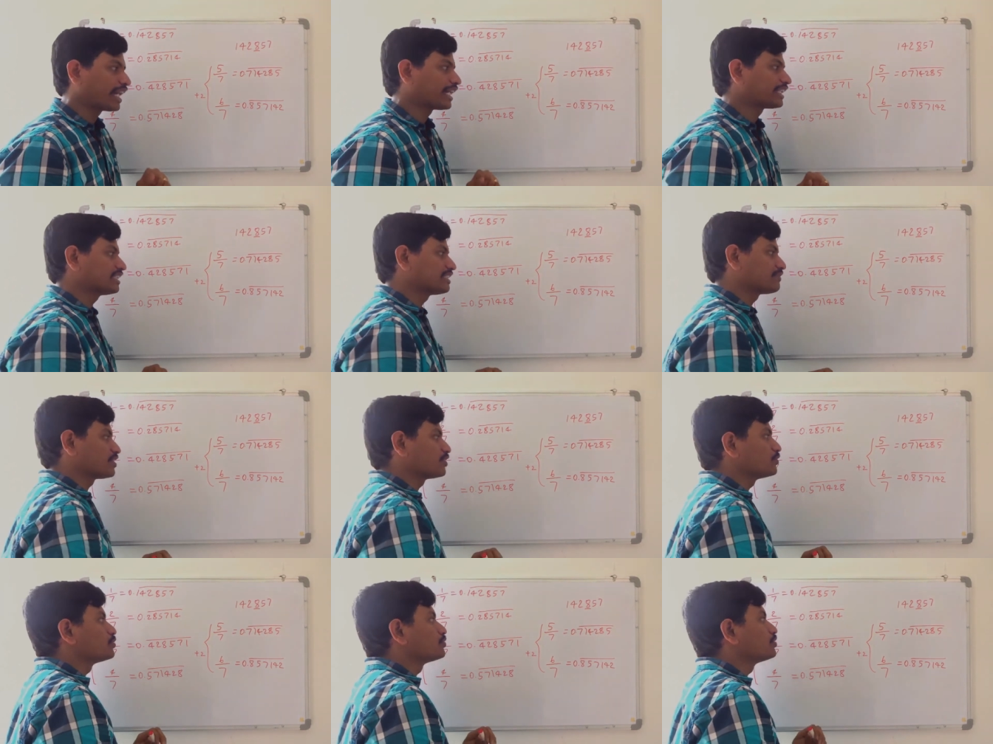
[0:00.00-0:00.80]
like this we
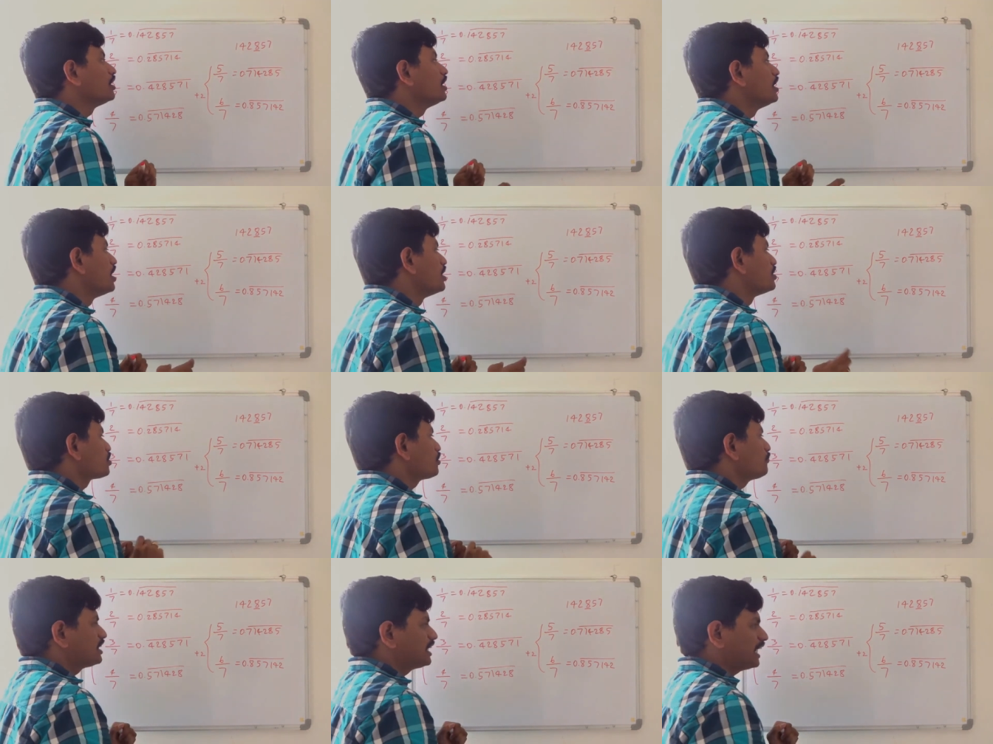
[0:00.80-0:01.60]
do.
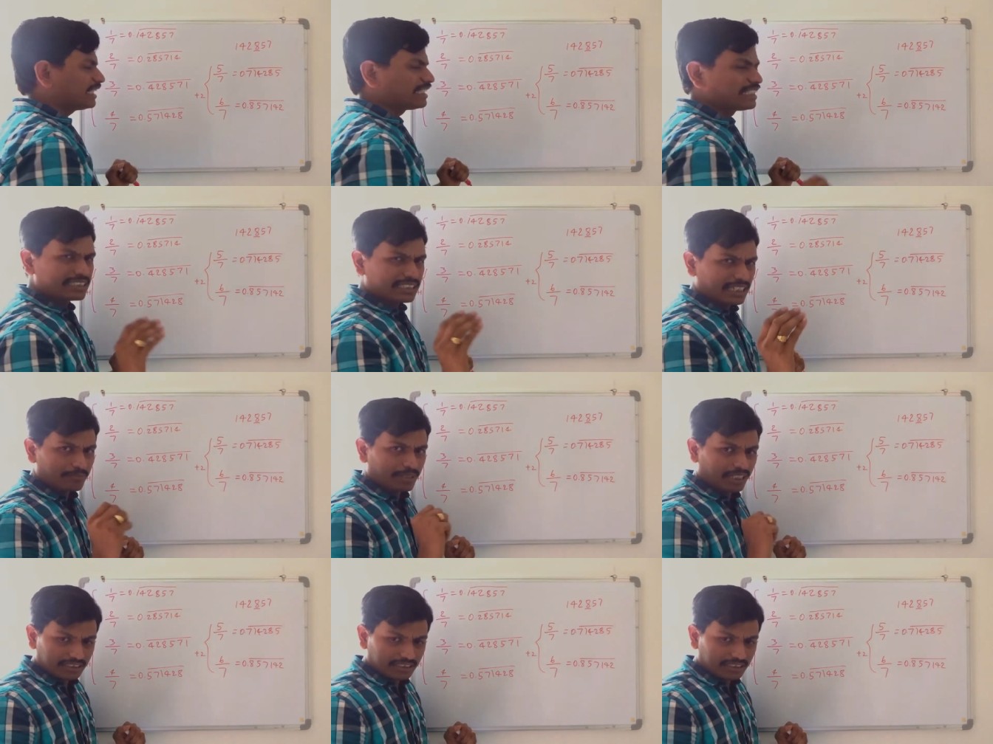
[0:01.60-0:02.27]
So we take the same